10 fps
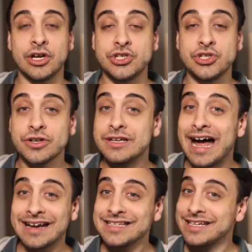you're
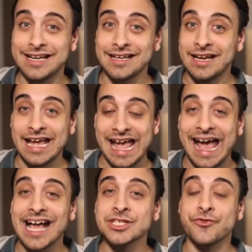not going to
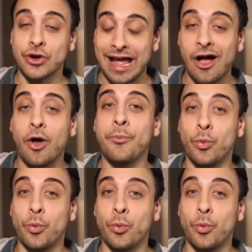ask for help